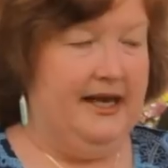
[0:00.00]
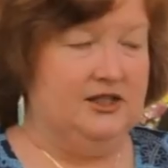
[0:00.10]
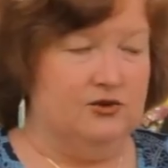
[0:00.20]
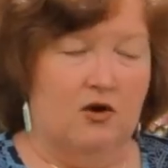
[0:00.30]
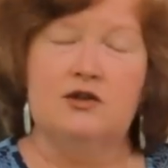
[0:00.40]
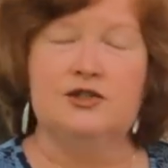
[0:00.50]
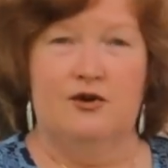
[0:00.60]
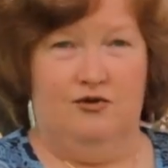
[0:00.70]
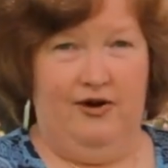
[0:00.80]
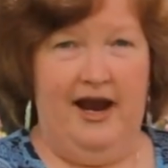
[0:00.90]
It's
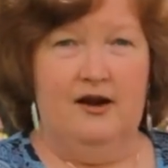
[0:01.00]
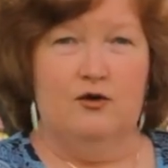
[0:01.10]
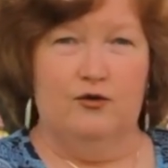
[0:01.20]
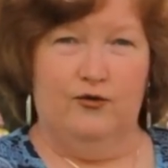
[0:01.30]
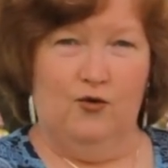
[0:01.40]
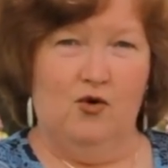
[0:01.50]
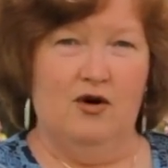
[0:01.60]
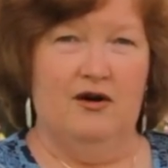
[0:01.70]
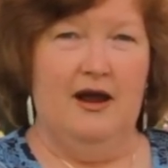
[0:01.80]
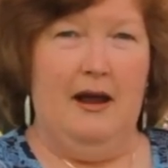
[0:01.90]
also great
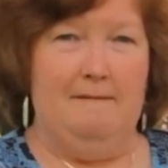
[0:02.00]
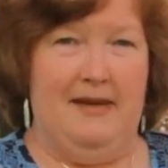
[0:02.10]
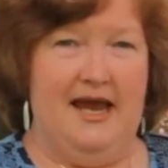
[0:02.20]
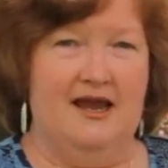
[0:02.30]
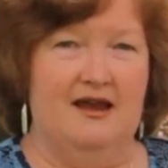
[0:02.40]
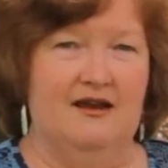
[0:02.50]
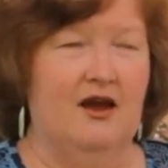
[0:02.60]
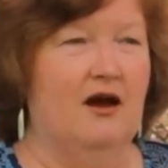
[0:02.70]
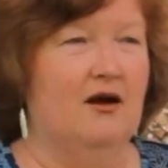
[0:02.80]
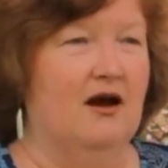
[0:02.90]
for
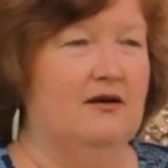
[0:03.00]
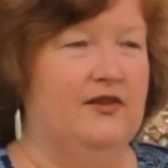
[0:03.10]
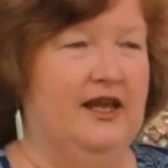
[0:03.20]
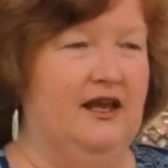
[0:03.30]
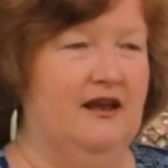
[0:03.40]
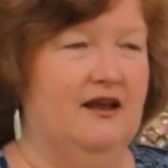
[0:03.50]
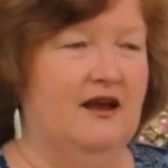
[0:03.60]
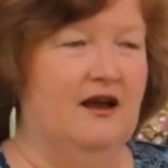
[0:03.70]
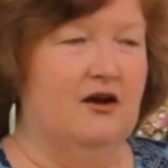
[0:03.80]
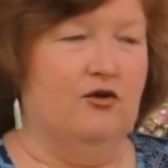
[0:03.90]
making the
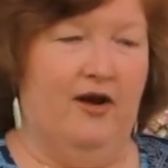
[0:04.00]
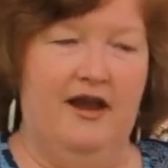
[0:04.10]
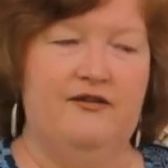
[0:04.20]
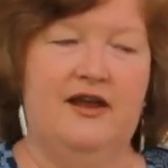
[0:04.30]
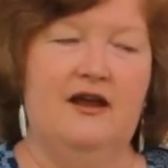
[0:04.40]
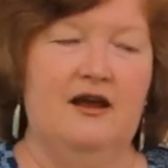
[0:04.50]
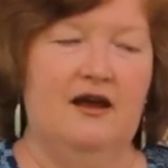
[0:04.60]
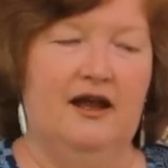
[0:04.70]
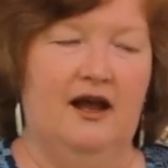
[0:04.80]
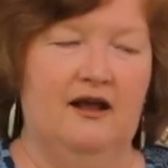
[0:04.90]
gravy
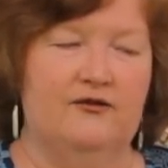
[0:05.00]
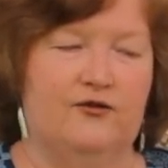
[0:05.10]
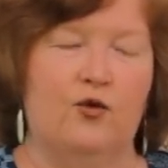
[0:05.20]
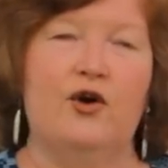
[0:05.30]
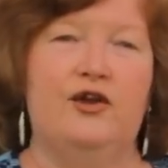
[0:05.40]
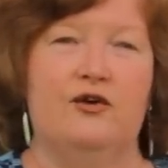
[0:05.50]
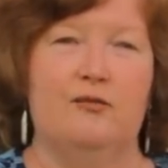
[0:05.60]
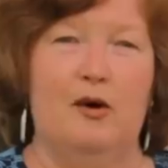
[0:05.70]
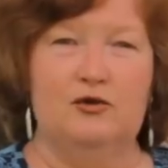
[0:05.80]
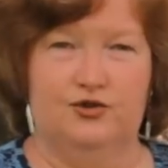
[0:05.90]
for
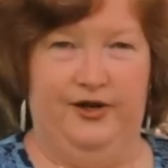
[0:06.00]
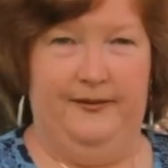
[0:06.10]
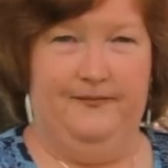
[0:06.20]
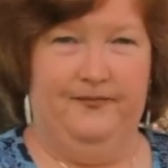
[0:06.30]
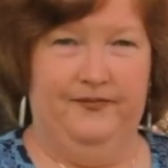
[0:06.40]
your poultry.